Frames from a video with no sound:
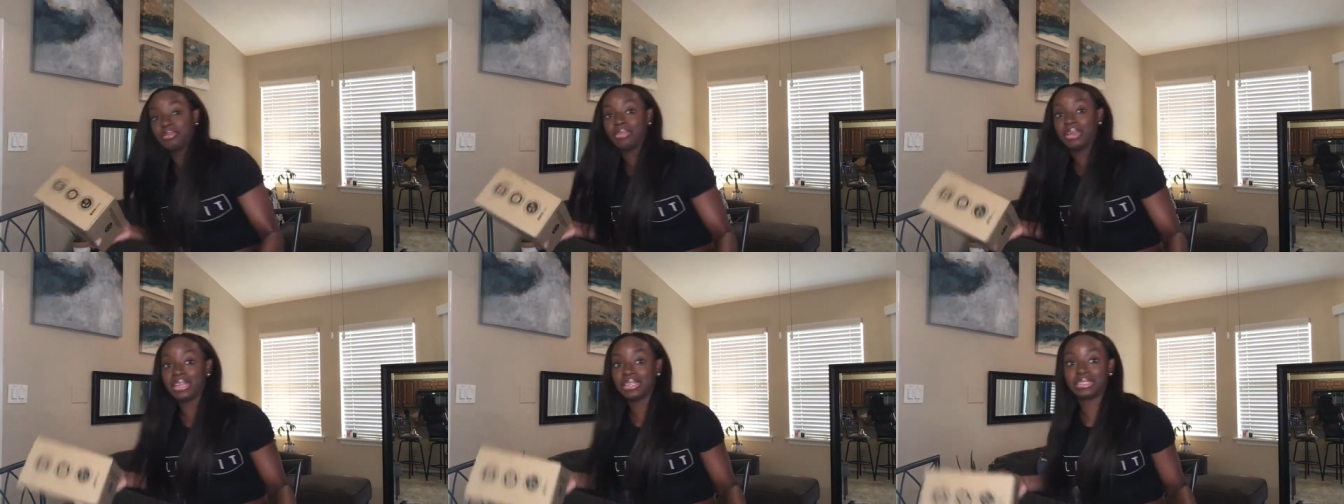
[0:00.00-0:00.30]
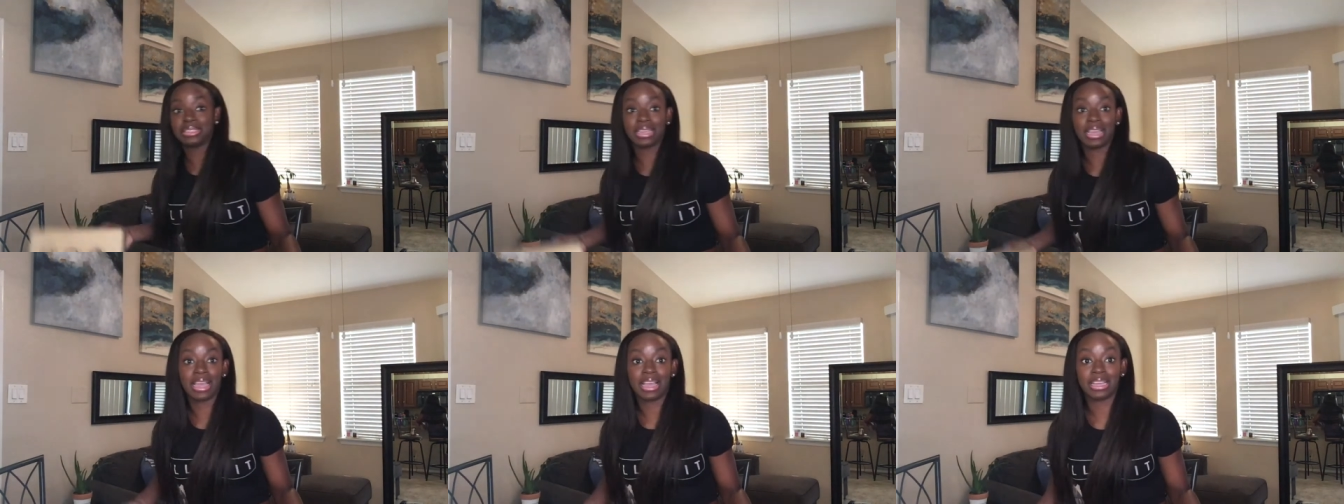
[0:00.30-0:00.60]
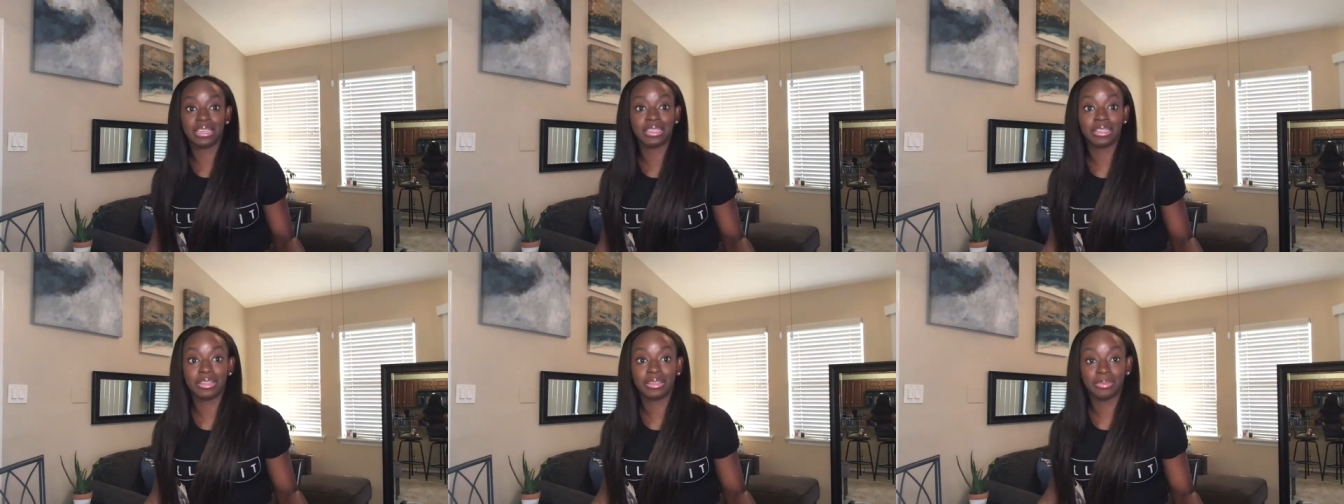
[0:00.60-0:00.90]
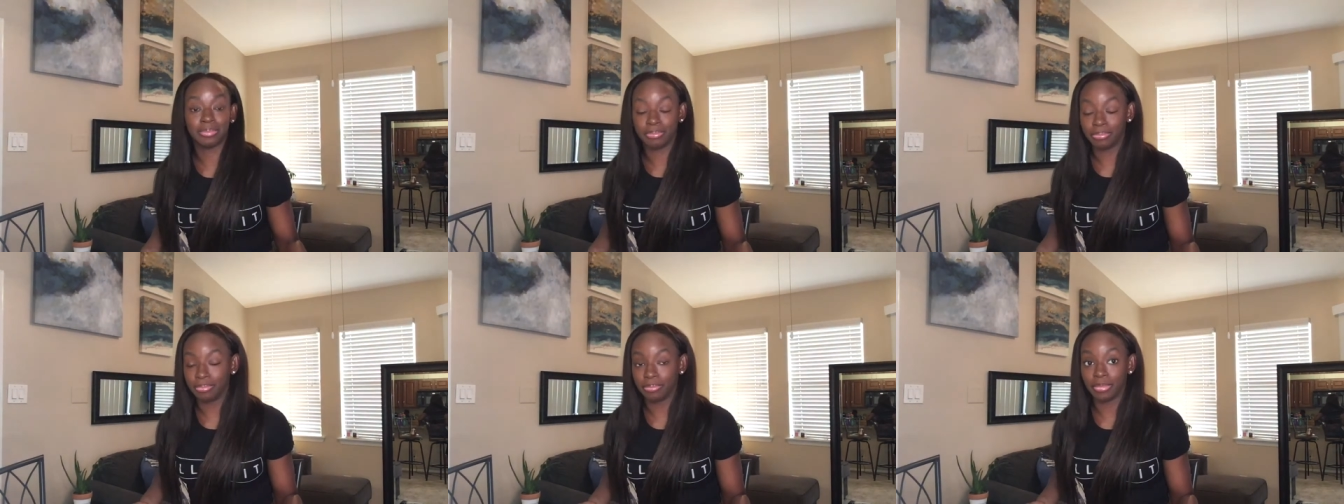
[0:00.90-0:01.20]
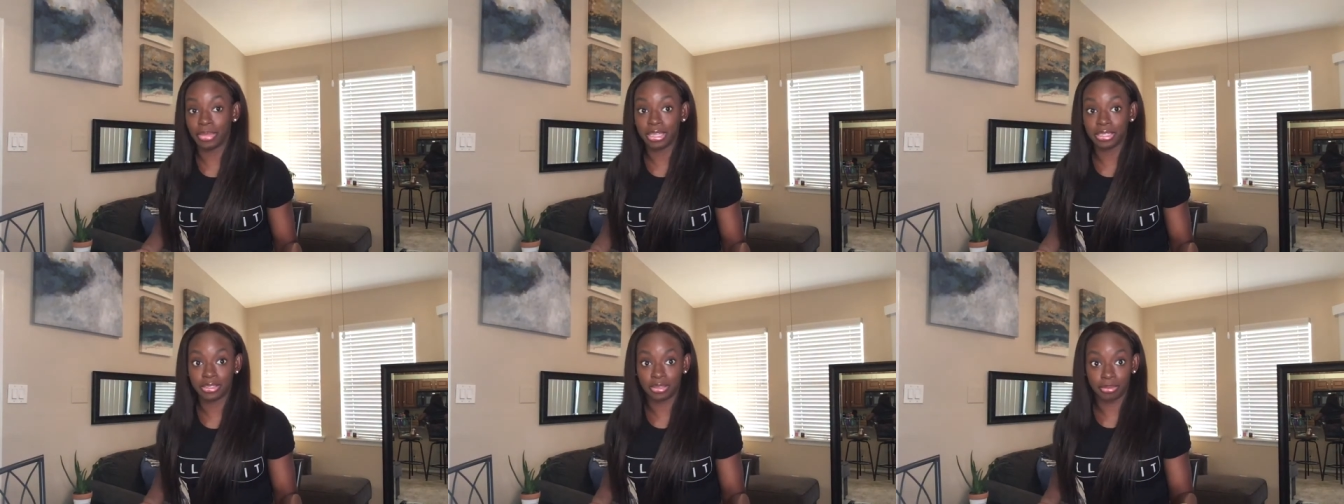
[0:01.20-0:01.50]
basic
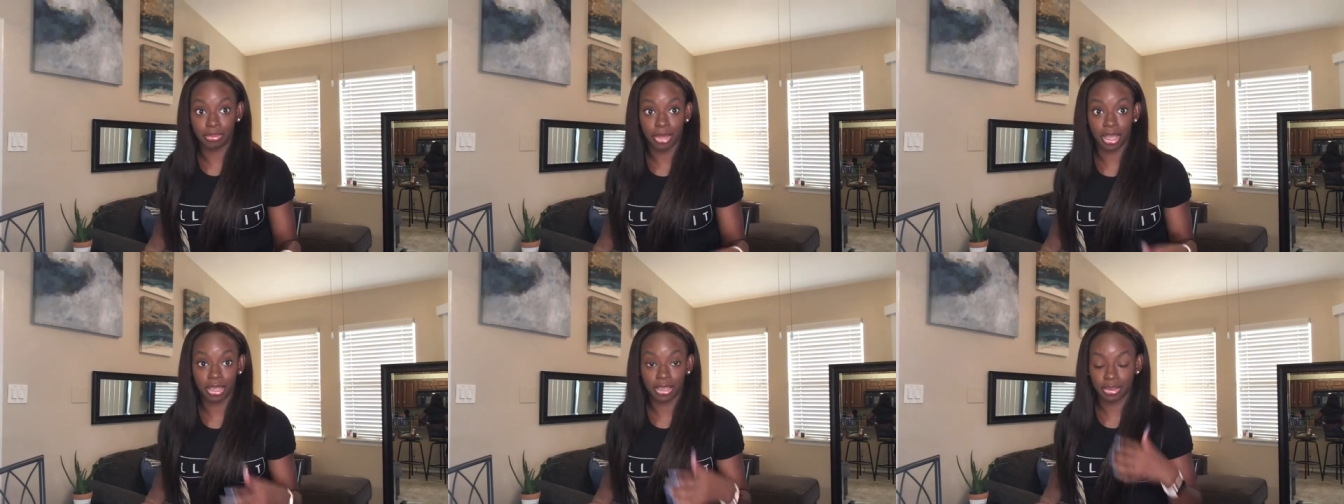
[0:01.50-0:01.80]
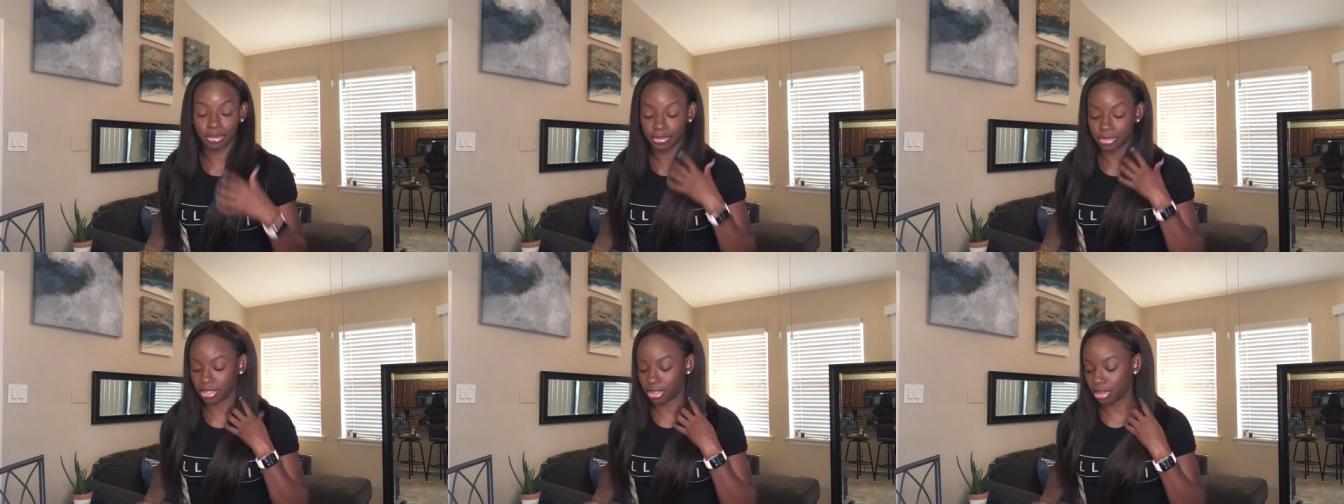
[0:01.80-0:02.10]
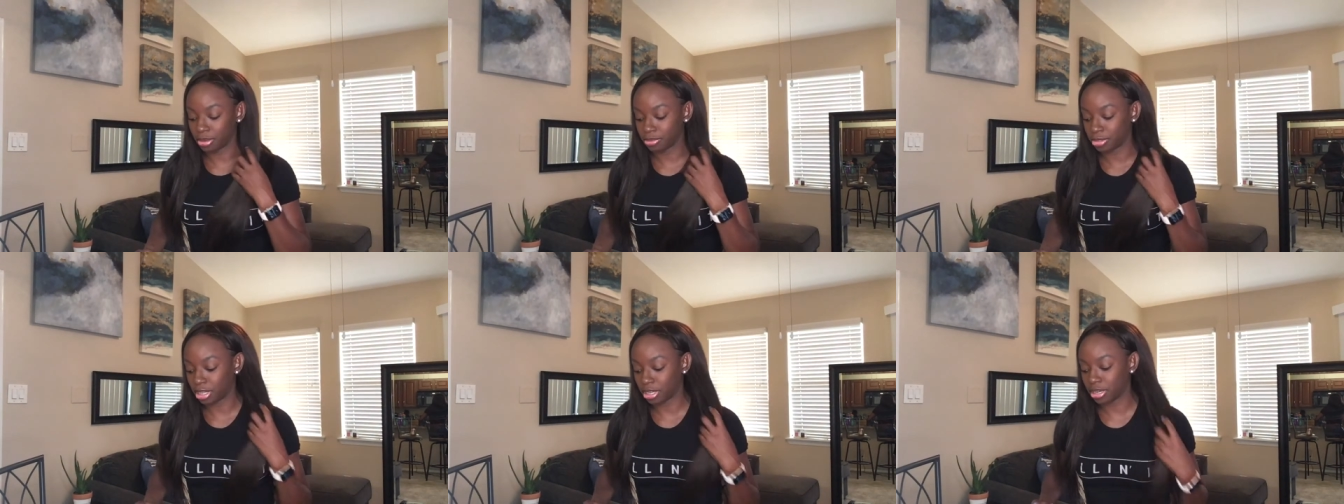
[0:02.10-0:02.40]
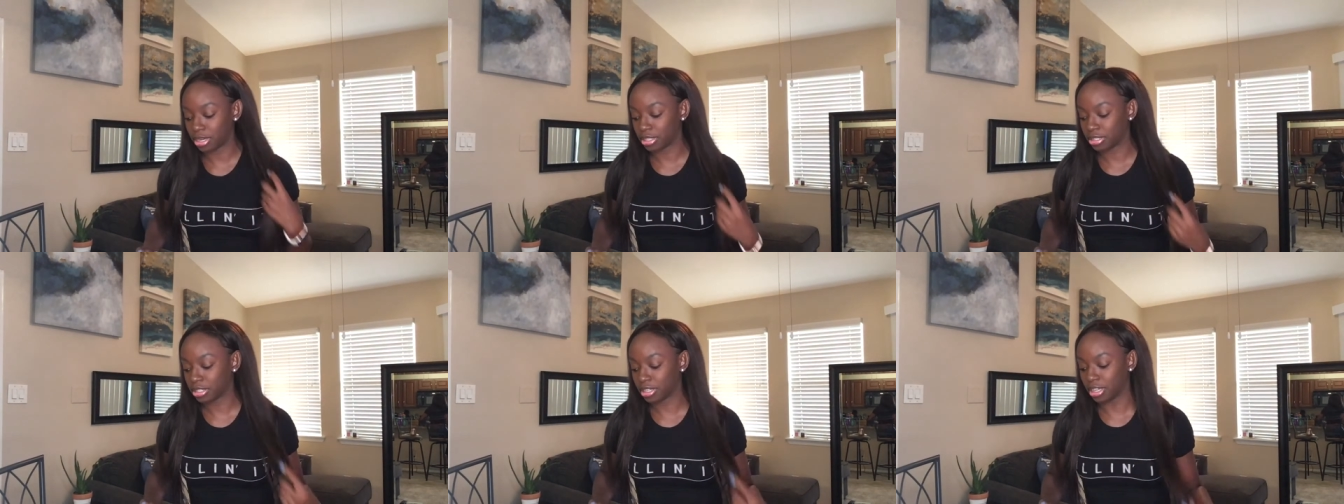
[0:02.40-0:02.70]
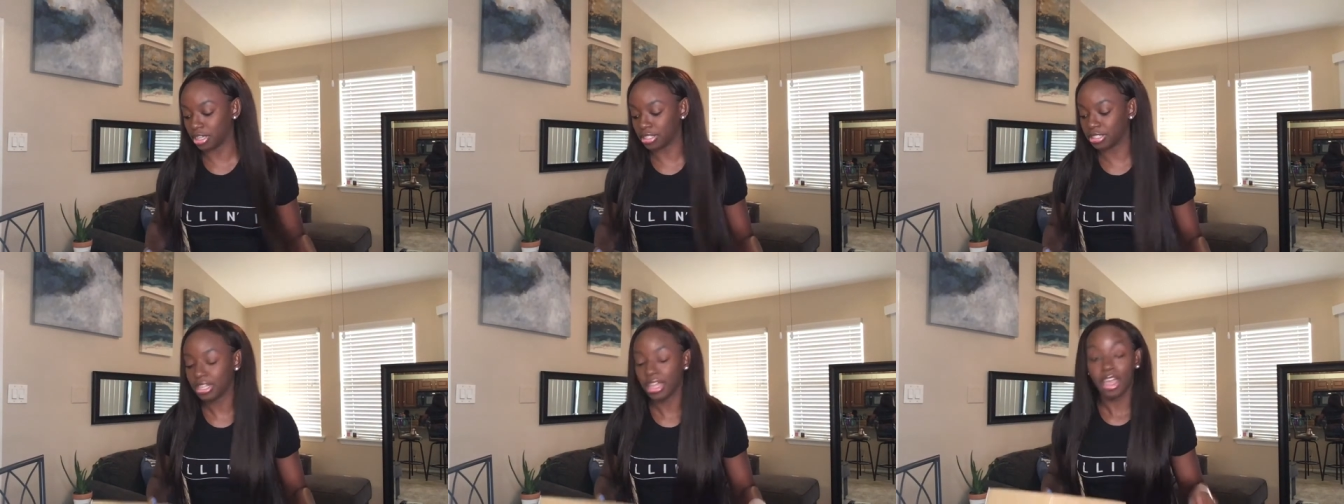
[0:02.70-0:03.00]
box. I'm sorry, I'm trying not to cuss.